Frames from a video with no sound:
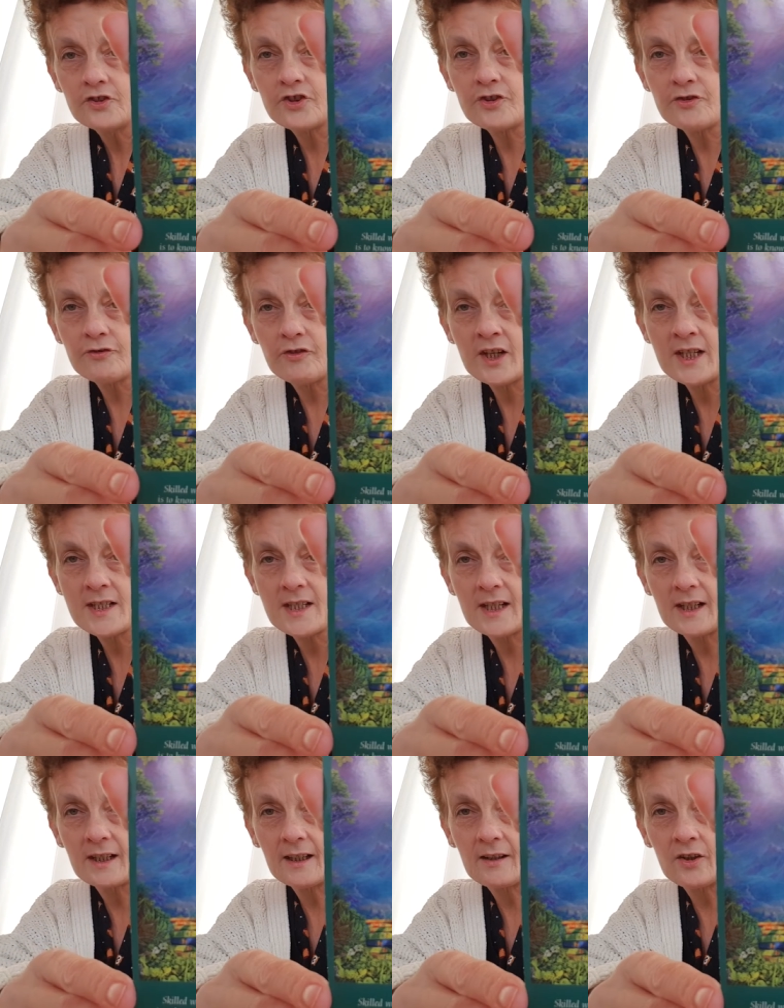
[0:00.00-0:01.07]
She's
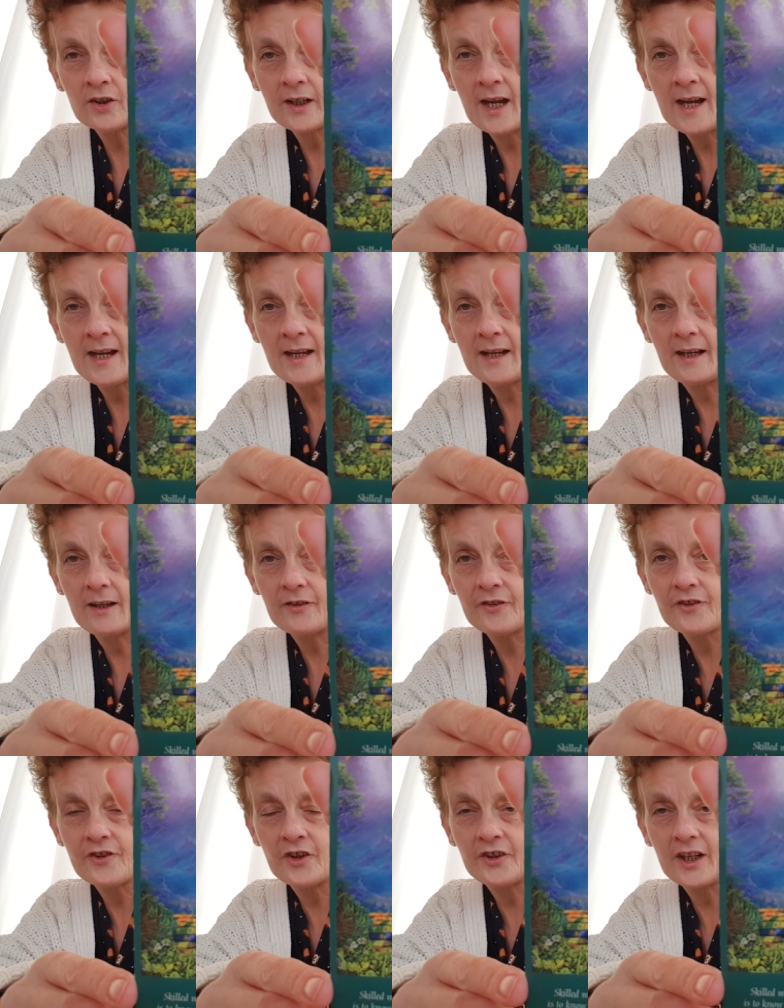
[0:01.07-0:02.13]
reading, okay,
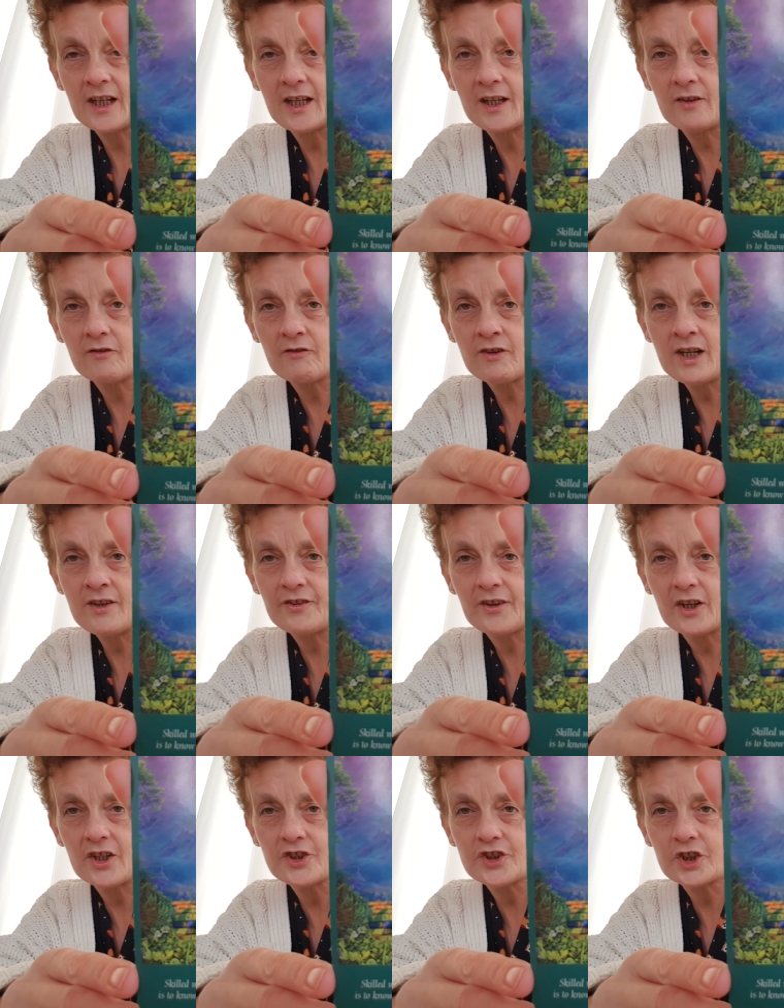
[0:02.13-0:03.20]
study,
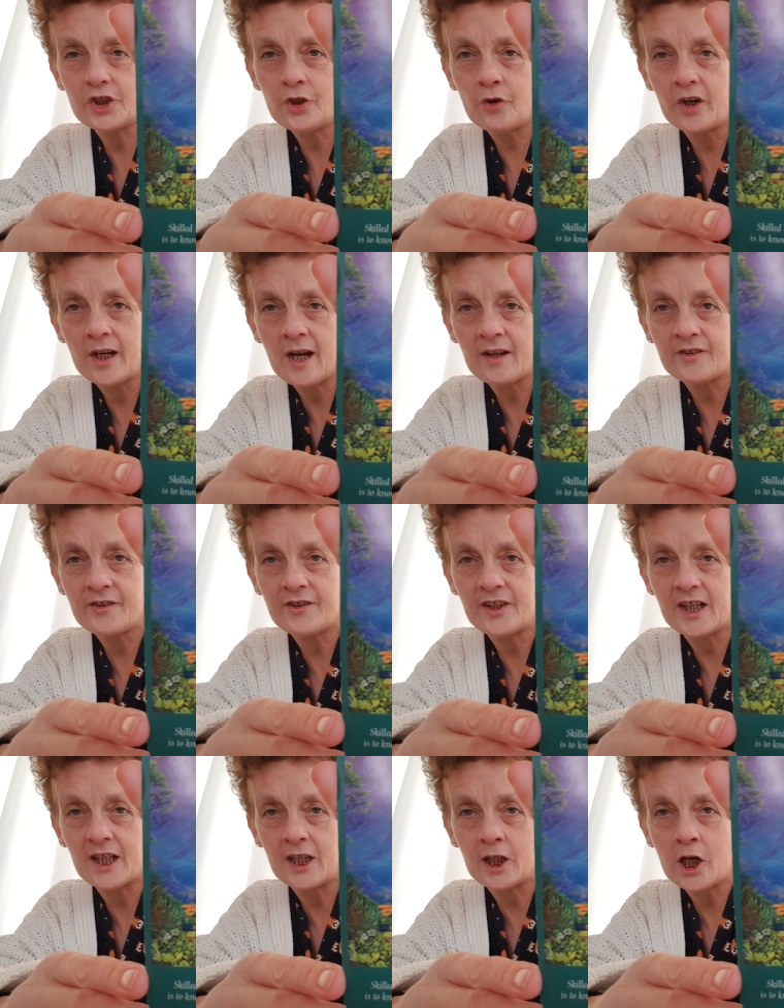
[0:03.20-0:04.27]
research,
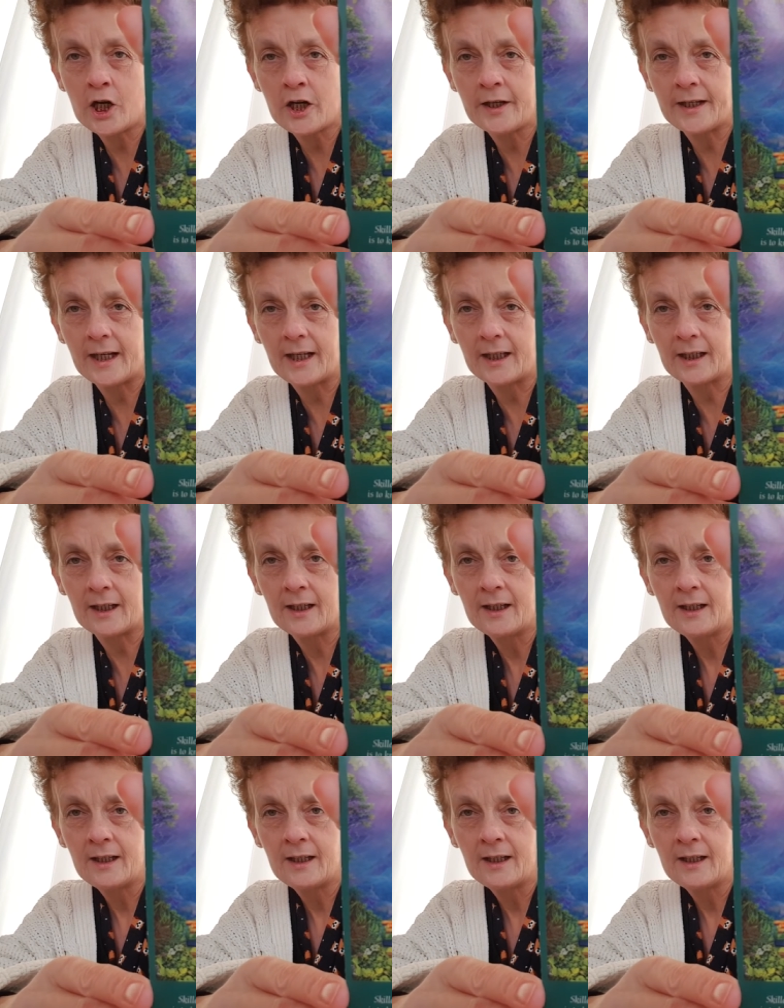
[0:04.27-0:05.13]
curiosity, learning,